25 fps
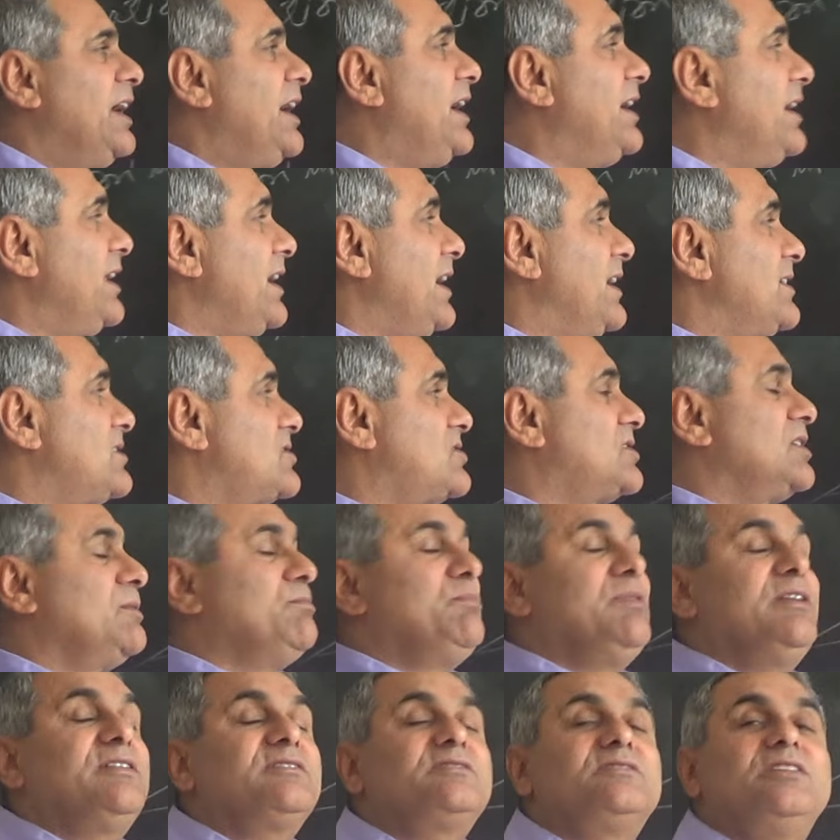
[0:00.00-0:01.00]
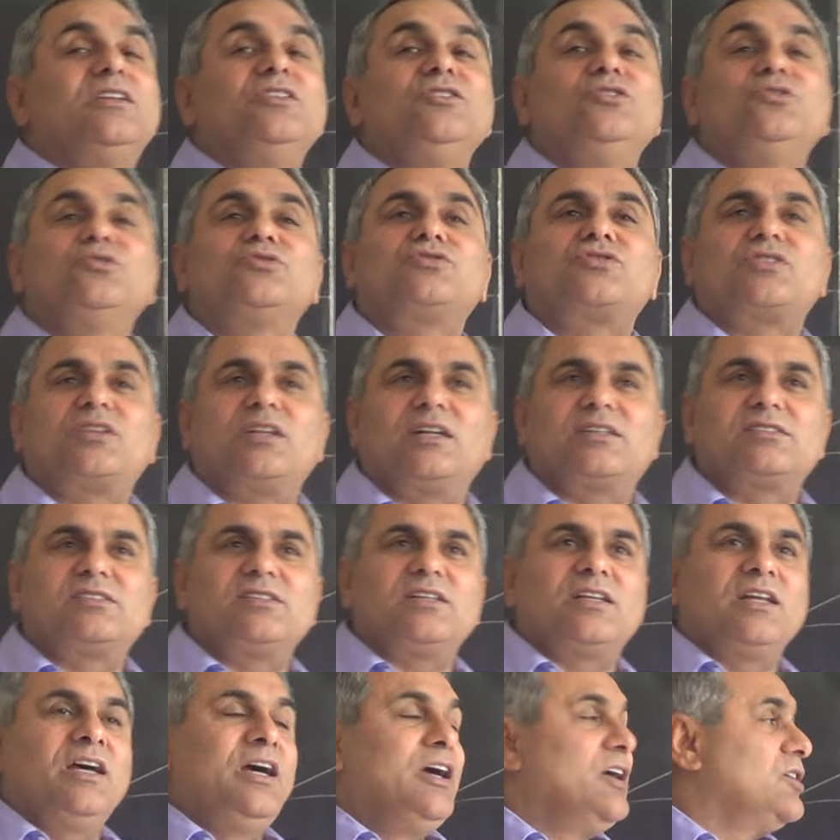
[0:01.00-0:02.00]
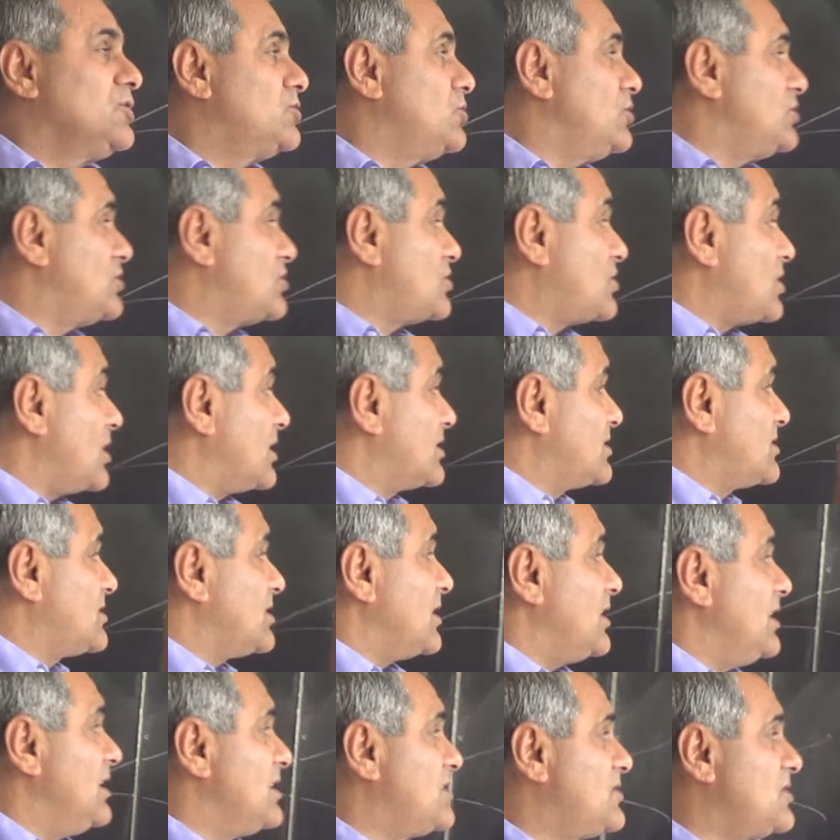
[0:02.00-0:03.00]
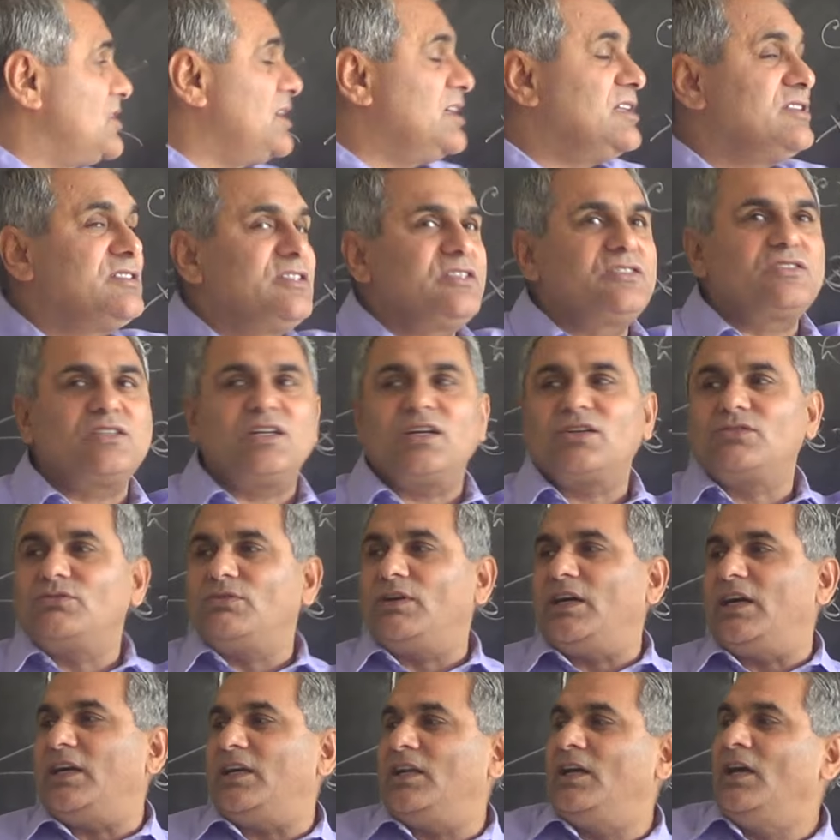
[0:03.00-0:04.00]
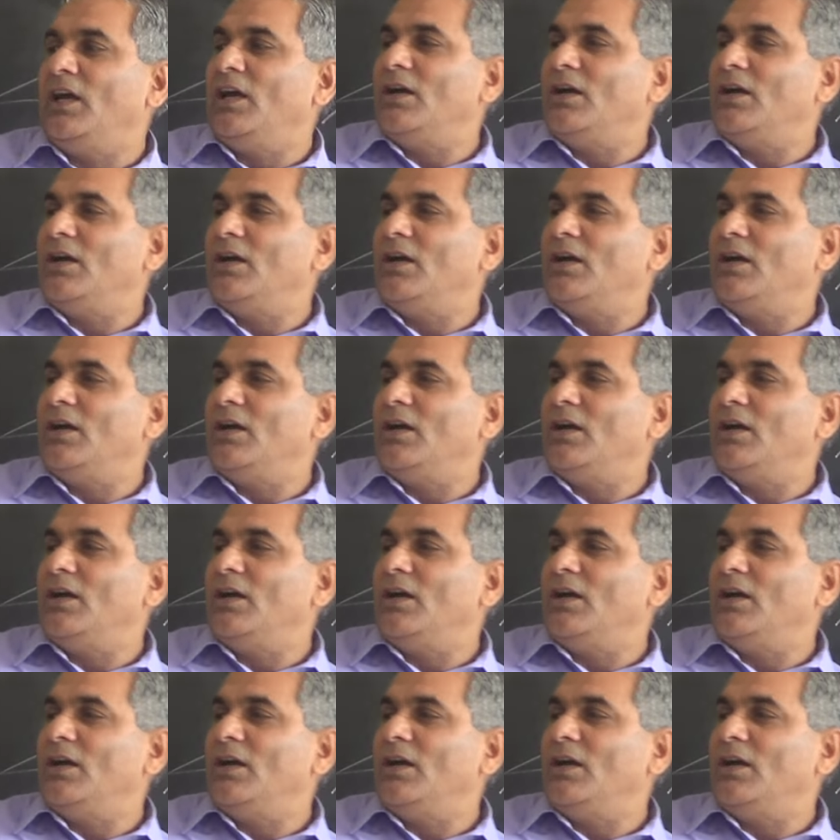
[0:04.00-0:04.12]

and establish the new structure. So structural change is required.